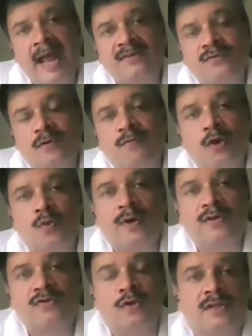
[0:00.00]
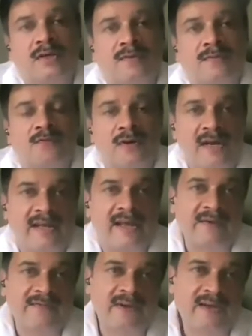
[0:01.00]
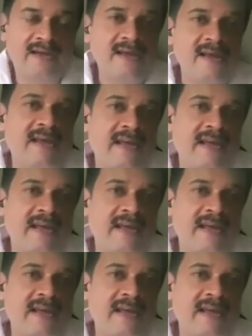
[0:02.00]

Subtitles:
lakhs of viewers on the World Cafe